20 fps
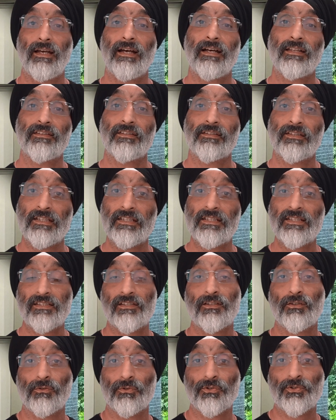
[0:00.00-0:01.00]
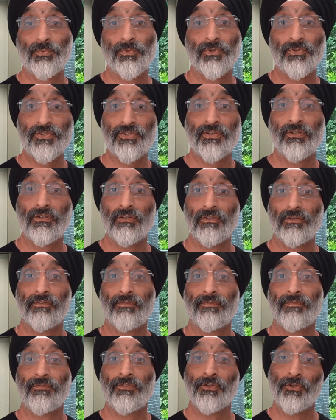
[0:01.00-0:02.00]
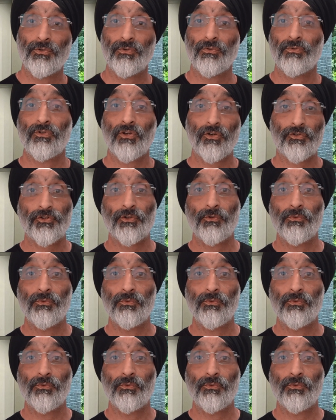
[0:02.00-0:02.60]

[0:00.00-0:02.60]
and these skills will serve you not